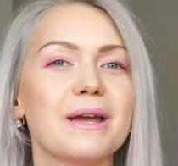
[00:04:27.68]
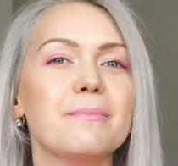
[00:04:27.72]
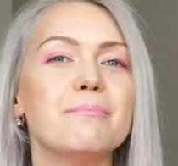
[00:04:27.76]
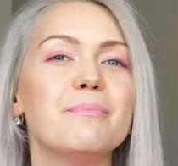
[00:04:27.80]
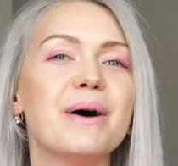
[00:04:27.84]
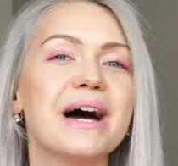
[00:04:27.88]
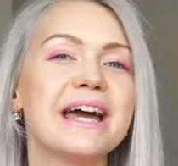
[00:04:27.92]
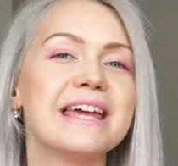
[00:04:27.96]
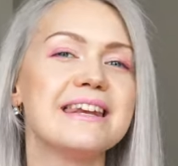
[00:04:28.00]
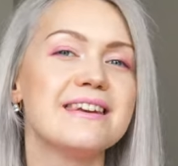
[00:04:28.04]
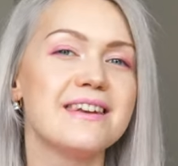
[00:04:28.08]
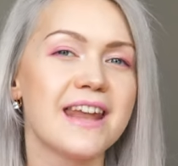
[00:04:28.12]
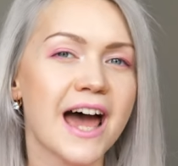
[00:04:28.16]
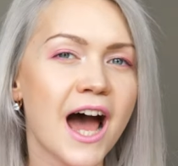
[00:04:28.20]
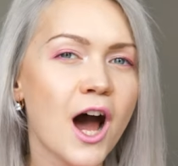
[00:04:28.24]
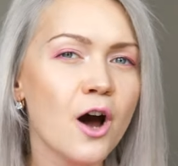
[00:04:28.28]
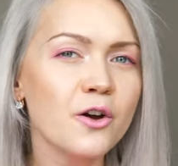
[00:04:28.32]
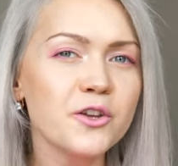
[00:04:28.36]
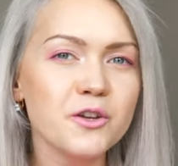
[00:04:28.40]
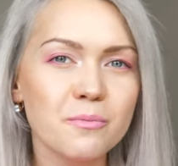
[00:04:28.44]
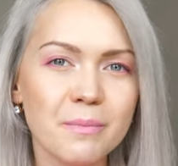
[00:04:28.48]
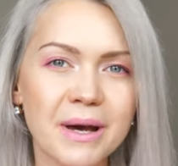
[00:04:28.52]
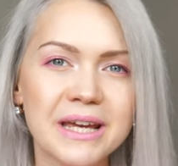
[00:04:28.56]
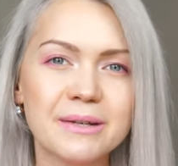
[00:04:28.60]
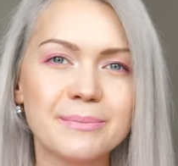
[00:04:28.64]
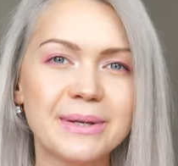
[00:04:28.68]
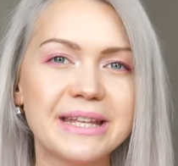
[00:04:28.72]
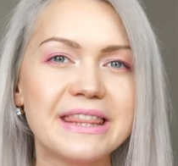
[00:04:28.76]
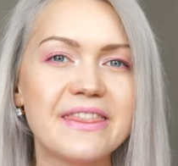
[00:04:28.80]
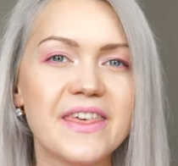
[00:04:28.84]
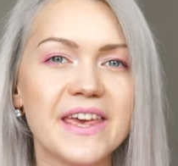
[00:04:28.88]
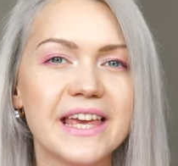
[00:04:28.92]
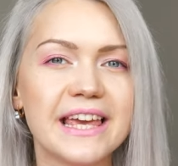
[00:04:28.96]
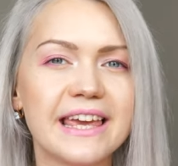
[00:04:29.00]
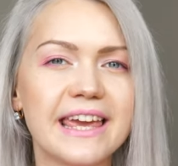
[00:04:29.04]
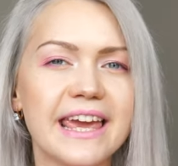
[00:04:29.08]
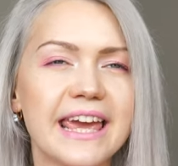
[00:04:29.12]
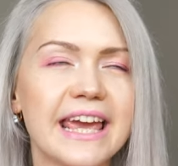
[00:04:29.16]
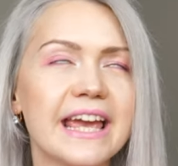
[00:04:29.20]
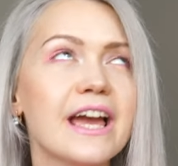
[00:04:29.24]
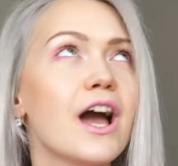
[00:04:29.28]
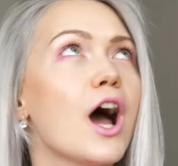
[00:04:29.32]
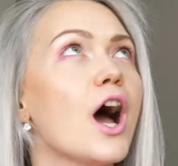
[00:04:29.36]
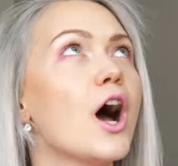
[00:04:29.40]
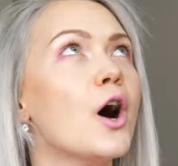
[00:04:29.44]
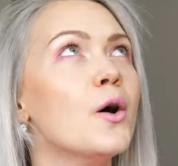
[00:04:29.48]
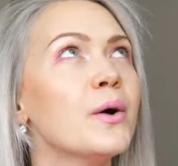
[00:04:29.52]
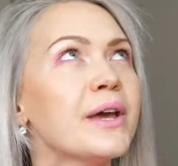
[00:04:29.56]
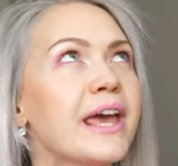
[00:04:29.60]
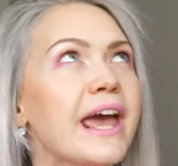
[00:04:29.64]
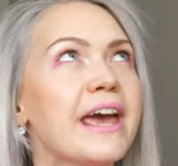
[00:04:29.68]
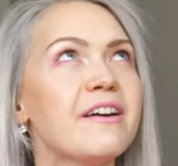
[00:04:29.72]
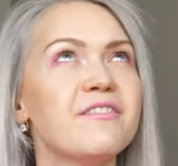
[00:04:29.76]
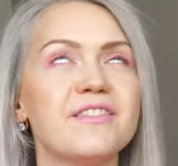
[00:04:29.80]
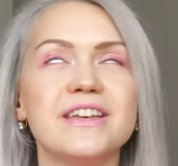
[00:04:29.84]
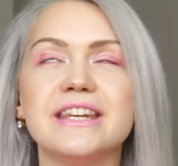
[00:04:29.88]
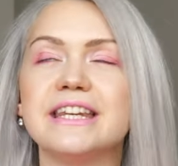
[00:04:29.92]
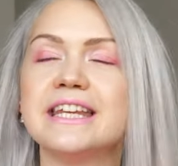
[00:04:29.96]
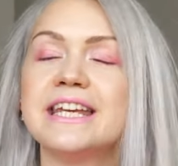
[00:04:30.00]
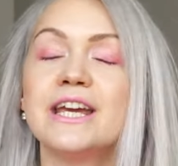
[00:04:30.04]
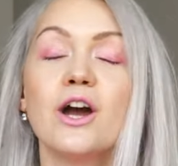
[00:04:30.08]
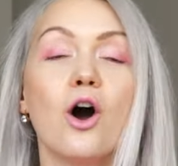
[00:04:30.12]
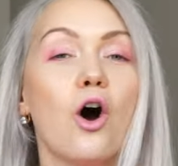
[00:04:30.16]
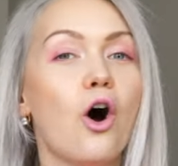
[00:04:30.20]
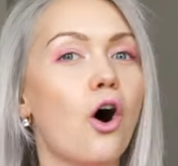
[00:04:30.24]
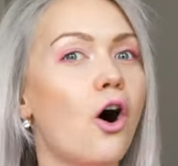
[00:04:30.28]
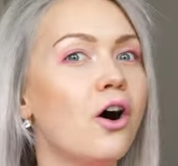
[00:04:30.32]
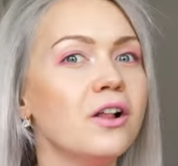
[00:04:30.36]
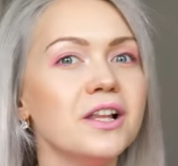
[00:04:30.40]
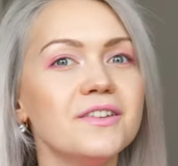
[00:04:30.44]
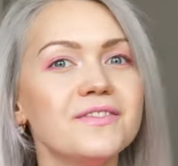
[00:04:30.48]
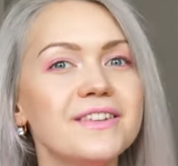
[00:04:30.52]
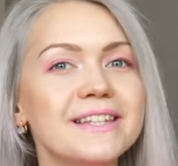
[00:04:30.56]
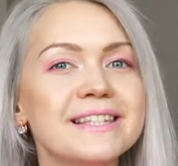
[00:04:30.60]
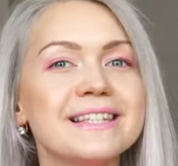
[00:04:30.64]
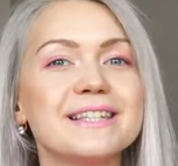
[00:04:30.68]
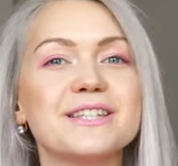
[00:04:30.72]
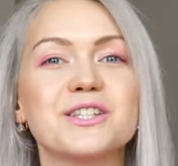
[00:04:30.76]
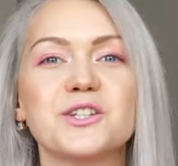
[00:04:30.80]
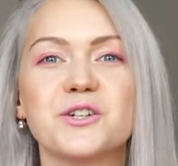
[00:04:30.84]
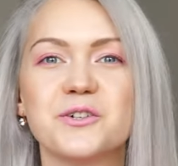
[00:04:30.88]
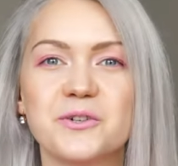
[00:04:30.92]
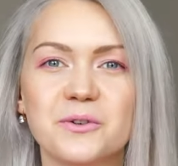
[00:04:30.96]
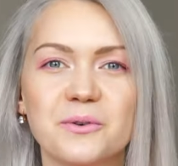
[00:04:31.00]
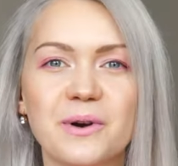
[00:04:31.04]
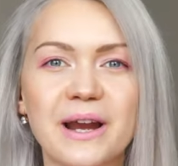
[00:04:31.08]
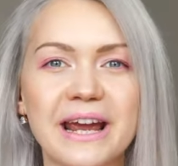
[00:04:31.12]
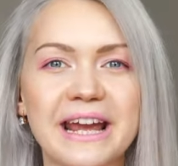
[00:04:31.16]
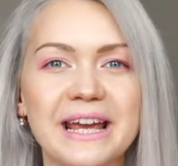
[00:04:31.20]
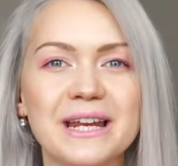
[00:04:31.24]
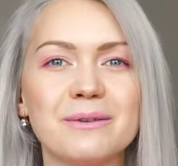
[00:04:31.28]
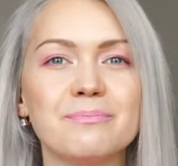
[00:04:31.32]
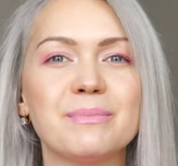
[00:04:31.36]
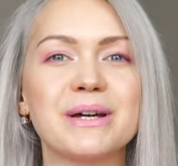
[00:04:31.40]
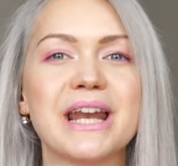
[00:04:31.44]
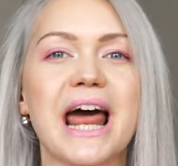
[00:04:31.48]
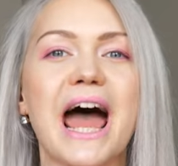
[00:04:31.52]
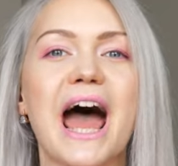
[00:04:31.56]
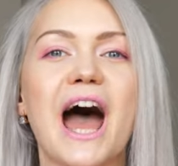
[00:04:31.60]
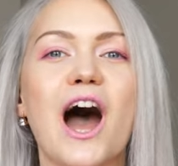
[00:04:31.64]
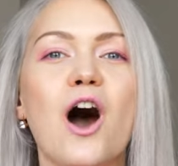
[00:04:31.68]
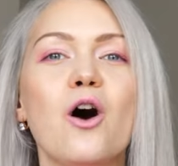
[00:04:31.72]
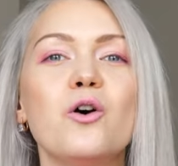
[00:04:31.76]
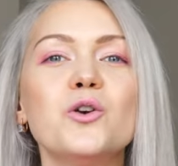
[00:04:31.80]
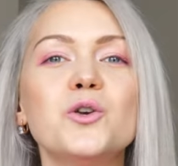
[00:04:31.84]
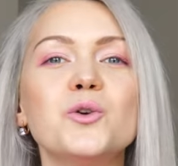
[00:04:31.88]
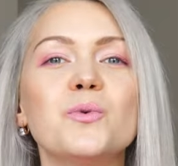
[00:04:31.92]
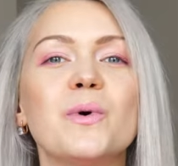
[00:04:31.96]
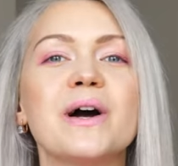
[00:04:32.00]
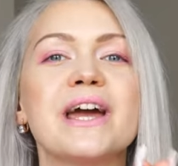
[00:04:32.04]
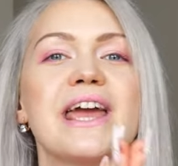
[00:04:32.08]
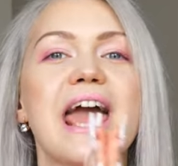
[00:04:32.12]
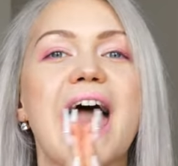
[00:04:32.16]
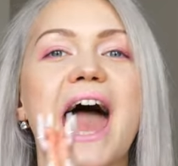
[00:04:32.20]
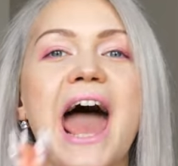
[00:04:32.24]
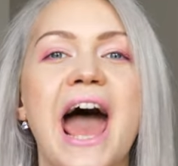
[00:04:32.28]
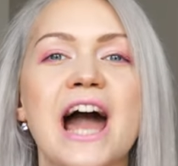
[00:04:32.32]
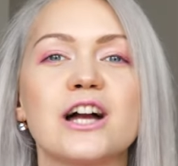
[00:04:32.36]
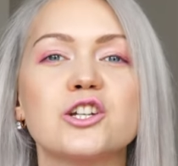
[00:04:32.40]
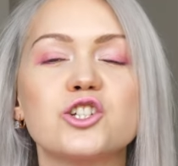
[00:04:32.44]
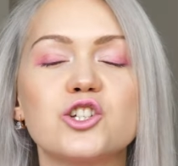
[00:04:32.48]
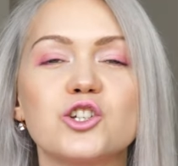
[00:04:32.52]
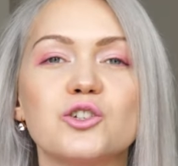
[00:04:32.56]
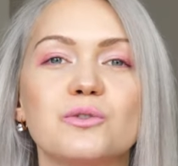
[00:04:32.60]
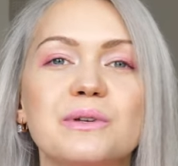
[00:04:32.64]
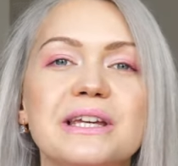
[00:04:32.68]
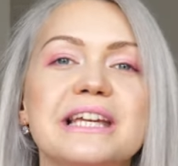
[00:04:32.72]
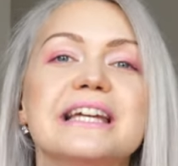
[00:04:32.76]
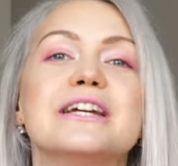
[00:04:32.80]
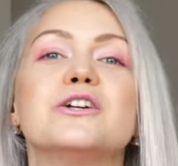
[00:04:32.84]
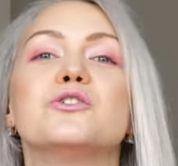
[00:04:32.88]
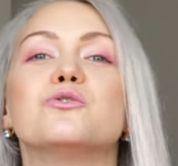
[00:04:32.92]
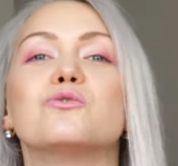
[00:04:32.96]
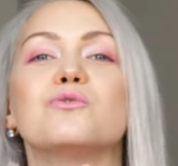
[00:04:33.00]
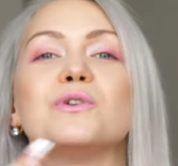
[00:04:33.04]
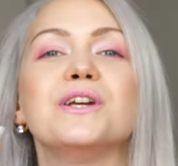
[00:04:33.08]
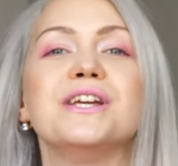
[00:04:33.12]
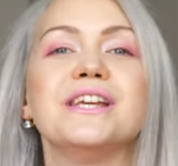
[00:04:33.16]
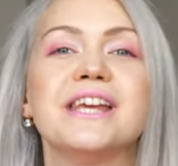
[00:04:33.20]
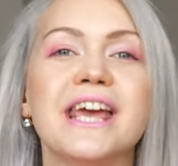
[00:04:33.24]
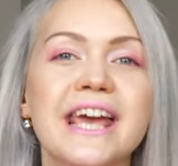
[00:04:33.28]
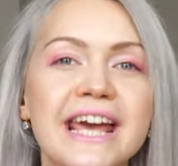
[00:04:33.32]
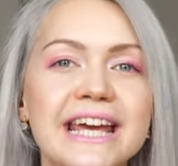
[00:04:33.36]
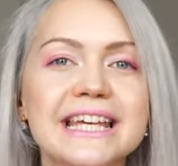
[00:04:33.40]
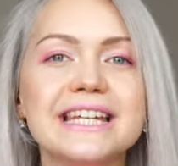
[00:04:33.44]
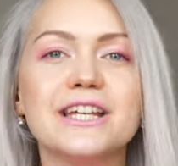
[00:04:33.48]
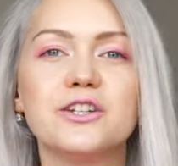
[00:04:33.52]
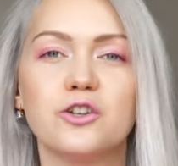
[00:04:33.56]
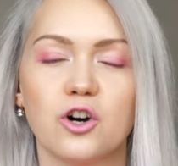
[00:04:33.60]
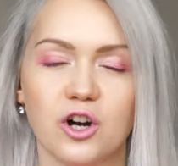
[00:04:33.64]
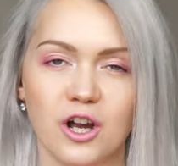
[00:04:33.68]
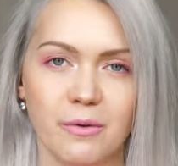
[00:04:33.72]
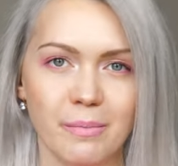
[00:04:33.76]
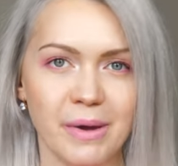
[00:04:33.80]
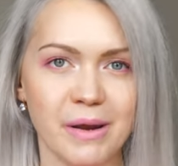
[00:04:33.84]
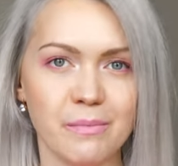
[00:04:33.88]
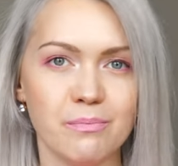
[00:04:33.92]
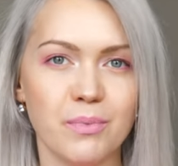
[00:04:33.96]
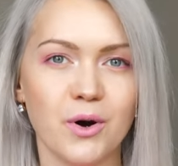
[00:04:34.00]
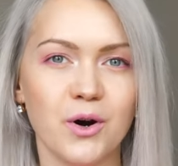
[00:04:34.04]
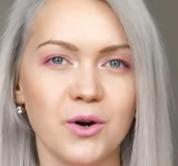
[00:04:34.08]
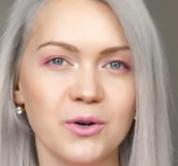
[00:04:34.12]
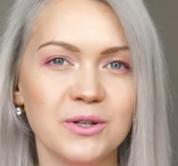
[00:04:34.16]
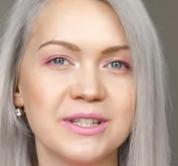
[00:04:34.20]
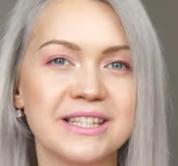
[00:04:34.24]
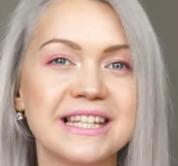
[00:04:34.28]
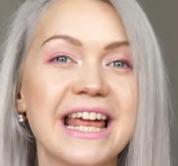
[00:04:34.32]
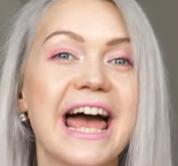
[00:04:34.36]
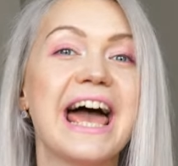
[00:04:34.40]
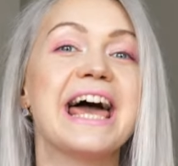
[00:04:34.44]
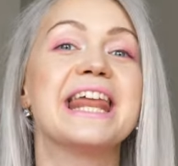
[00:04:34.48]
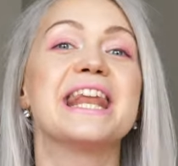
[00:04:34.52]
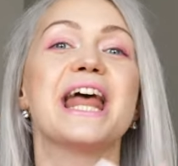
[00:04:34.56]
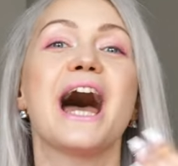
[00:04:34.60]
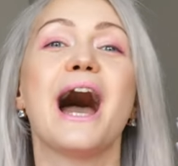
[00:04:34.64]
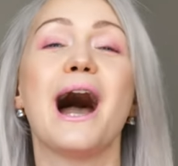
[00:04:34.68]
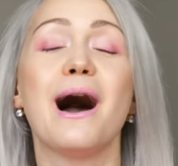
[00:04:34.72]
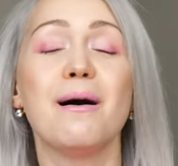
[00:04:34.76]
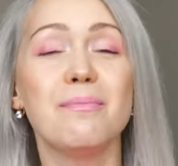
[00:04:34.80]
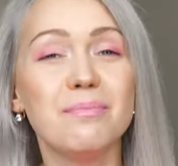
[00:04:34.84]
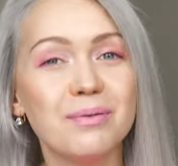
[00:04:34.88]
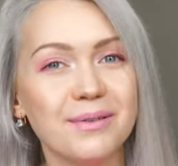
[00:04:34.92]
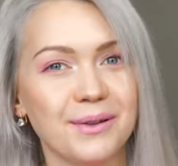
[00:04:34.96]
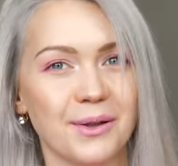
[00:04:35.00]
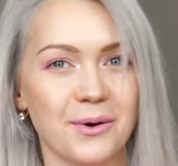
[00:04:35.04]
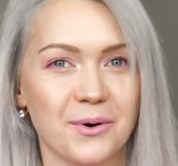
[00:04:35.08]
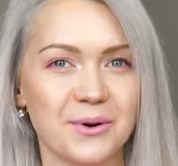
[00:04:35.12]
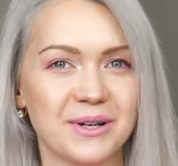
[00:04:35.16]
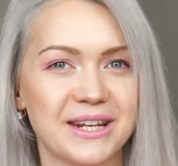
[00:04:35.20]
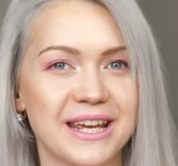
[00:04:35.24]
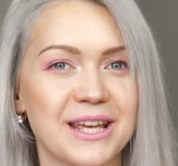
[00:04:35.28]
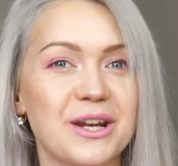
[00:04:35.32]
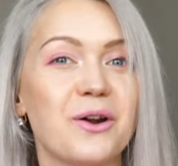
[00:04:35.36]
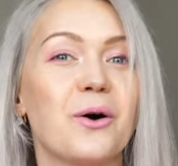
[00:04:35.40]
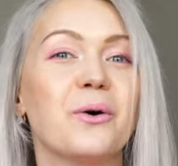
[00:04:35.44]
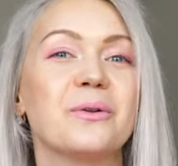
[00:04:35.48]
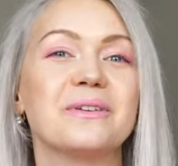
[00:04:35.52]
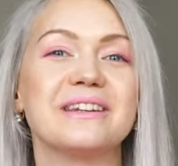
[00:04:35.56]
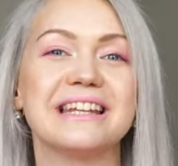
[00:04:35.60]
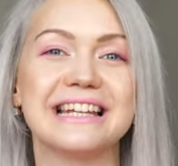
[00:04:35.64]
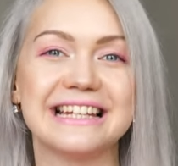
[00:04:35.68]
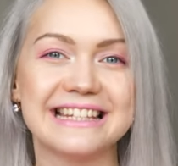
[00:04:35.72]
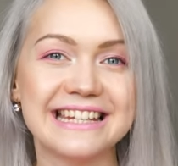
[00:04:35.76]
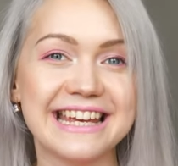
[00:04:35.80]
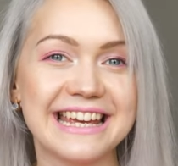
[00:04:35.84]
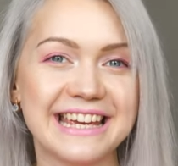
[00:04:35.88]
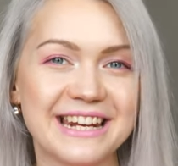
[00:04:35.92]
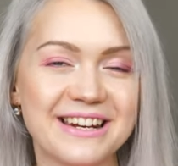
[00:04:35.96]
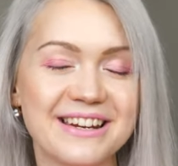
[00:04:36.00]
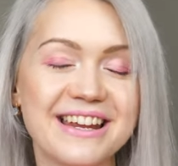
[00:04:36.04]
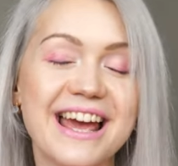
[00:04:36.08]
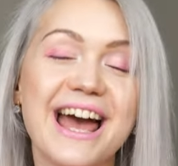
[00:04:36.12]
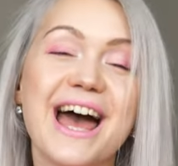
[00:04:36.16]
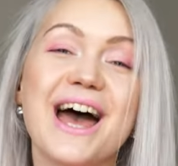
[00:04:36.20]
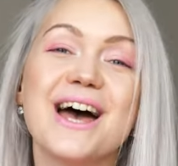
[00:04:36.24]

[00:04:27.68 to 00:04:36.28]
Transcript: By now you might be thinking, okay, Vendy, all of this is great, but how do I actually create a document post and upload it on LinkedIn?